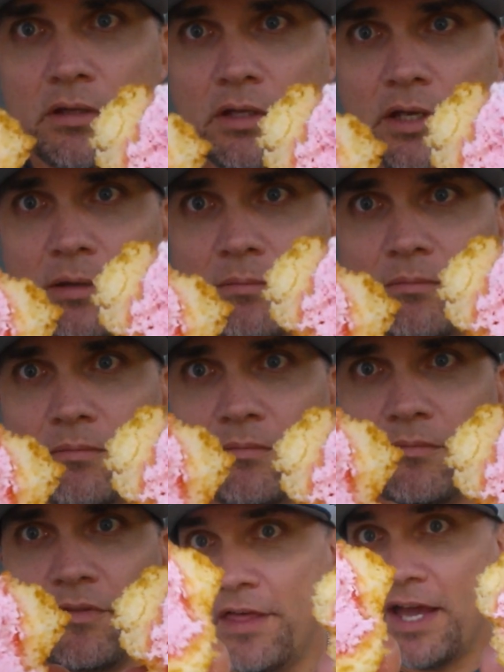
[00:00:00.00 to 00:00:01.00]
Yep.
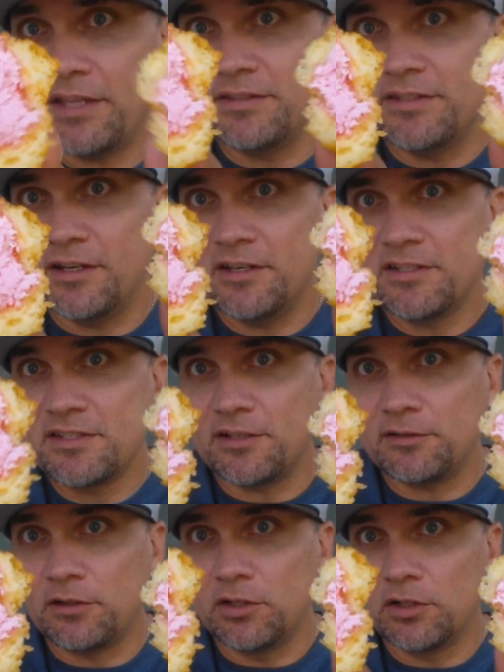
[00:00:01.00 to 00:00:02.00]
That does
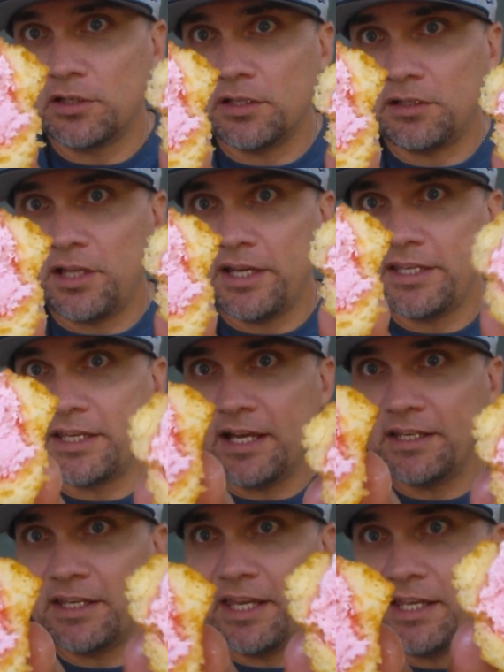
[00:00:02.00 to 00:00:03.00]
look like
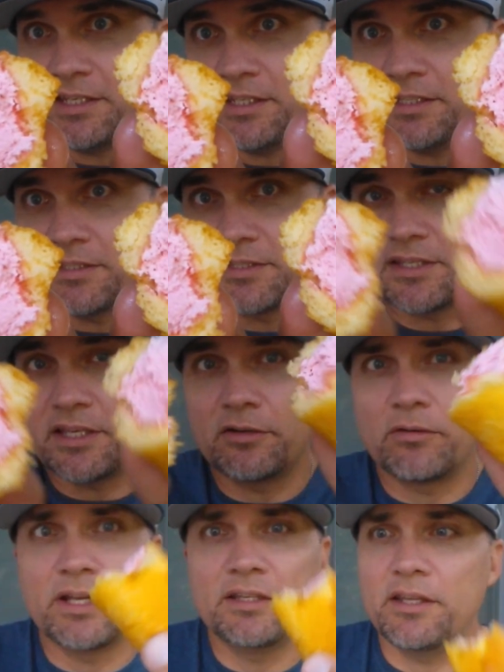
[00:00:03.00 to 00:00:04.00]
cotton candy in the
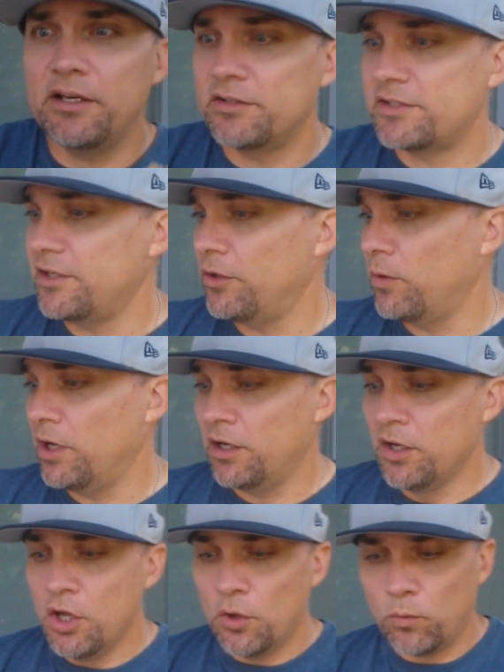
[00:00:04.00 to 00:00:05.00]
center right there. So
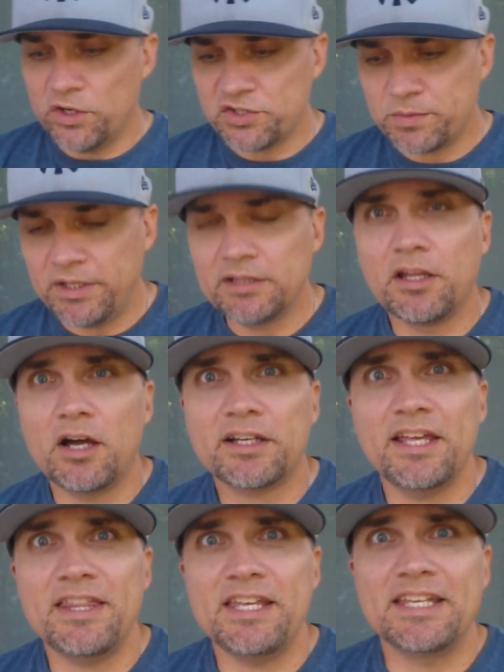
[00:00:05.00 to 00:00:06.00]
wish me luck,
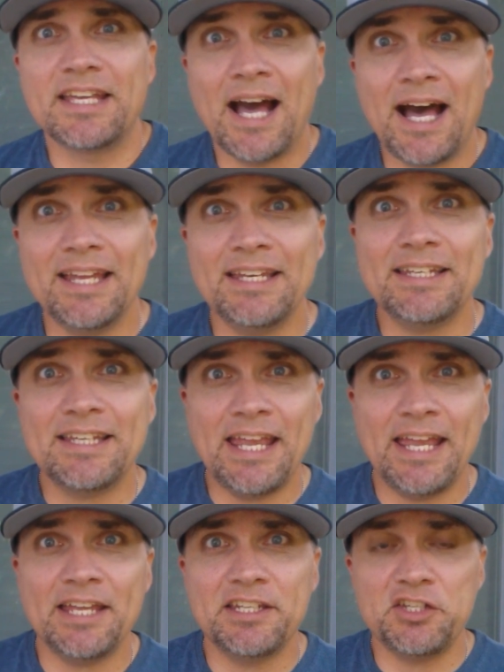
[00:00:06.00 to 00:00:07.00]
the Cotton
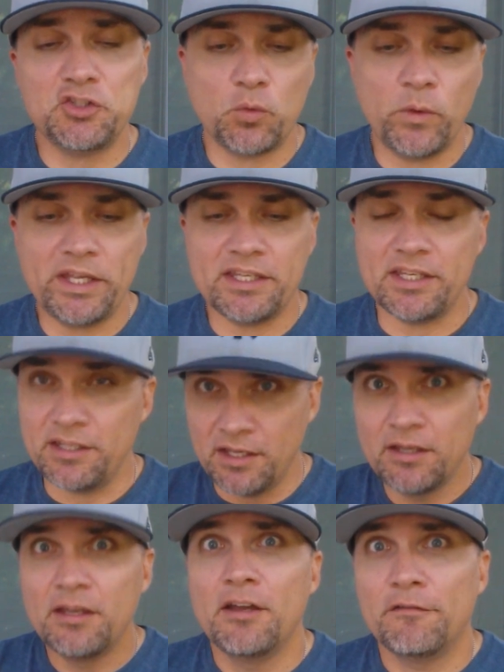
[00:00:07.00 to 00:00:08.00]
Candy Twinkie
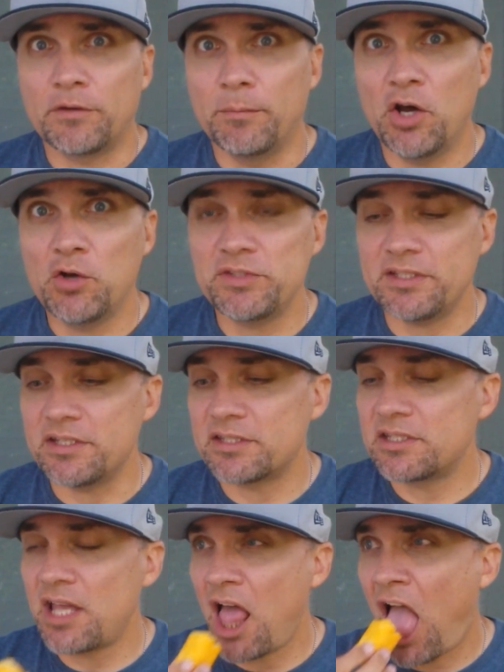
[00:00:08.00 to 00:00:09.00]
from
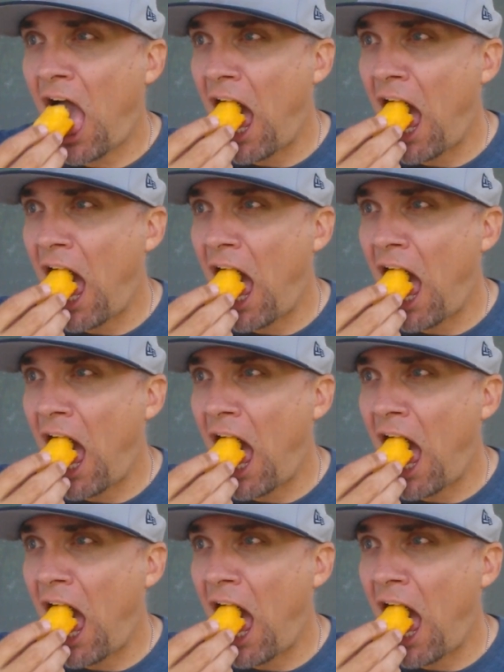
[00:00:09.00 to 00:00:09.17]
Hostess.